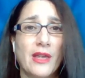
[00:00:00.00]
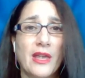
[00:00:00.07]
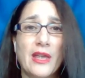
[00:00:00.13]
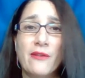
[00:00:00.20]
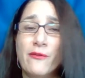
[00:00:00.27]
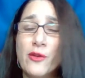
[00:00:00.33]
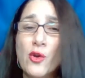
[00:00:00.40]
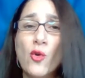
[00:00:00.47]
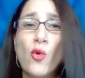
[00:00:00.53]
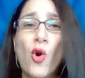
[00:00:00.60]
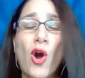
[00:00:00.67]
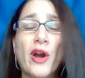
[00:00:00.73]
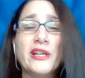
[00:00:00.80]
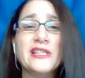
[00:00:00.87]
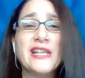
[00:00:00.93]
If you
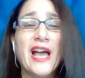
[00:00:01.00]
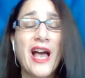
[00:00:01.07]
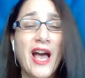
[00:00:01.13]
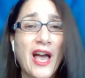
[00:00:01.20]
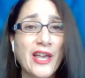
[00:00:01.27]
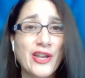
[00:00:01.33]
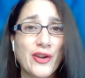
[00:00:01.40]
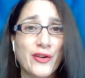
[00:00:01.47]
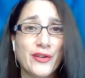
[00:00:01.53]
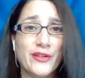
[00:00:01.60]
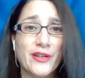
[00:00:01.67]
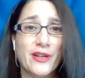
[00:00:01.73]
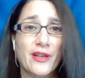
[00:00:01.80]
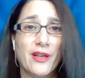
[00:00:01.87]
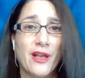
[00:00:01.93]
are tired
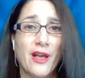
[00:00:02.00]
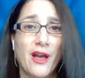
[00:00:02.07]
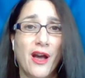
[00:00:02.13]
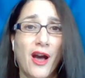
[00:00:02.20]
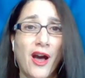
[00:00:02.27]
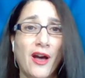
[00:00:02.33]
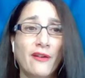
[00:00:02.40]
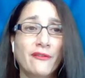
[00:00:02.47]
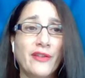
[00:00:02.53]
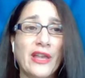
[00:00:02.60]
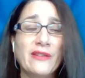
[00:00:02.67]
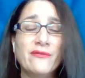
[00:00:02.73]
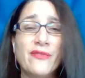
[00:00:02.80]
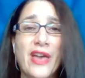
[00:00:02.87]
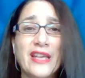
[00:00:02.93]
of
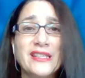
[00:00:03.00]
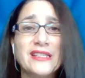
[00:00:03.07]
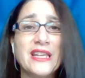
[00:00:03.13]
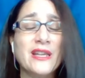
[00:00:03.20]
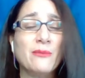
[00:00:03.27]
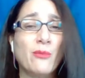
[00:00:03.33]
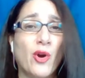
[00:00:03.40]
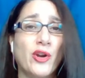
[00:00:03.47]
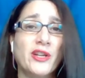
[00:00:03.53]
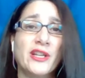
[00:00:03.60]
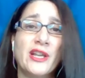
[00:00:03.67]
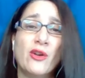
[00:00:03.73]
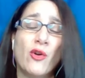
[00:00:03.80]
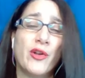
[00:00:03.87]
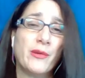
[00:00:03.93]
investing in
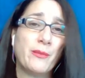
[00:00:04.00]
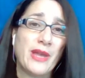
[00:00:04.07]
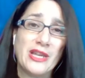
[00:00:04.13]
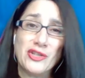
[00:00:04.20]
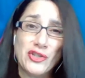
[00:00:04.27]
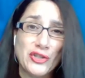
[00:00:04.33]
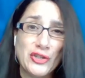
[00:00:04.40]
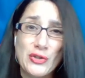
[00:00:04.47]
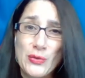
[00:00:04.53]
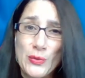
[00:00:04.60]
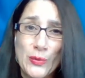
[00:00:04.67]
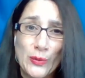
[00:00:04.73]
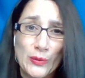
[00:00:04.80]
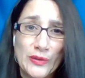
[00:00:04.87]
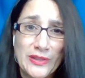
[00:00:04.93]
marketing automation
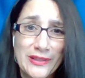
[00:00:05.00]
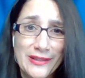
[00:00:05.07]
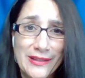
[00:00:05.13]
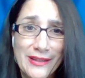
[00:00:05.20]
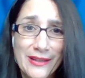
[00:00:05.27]
tools